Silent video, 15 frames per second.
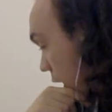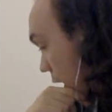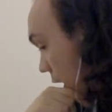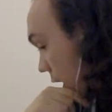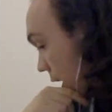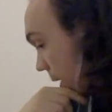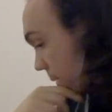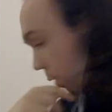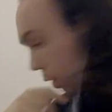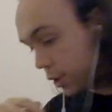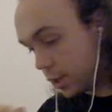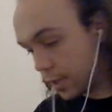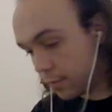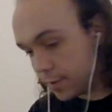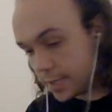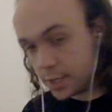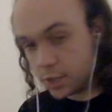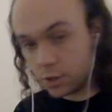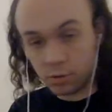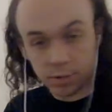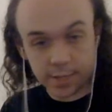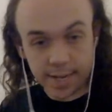Not that they're really
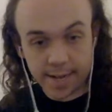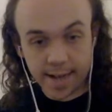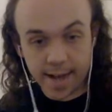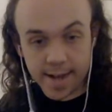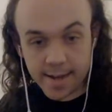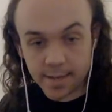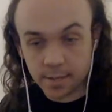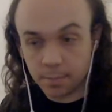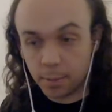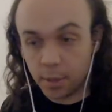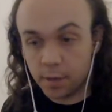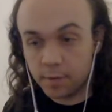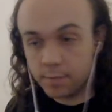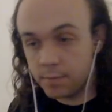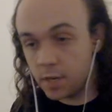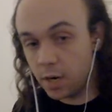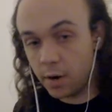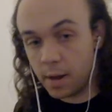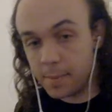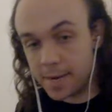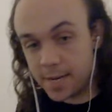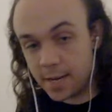doors, they're gates, but you know
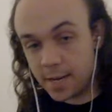what I mean?